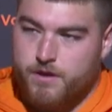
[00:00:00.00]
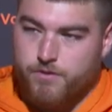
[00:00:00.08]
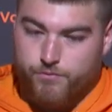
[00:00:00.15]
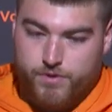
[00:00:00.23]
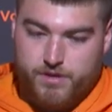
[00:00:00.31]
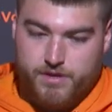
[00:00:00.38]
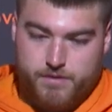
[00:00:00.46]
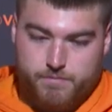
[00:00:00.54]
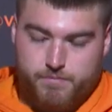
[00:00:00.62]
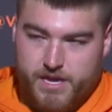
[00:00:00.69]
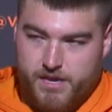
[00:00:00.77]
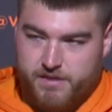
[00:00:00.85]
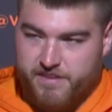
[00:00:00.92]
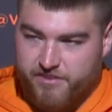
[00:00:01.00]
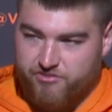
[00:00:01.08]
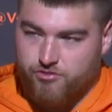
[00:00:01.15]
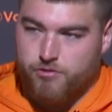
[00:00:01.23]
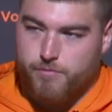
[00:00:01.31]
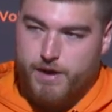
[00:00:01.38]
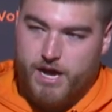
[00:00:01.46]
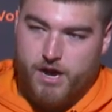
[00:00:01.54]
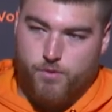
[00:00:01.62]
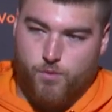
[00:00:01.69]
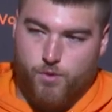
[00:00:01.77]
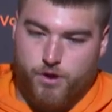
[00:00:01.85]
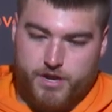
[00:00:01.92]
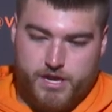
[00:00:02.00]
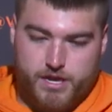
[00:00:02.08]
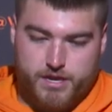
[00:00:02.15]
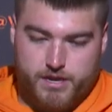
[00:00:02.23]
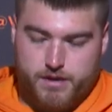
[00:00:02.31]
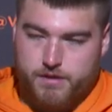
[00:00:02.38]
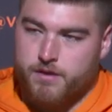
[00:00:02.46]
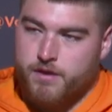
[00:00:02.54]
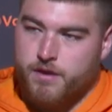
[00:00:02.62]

really being intentional about how we're working and,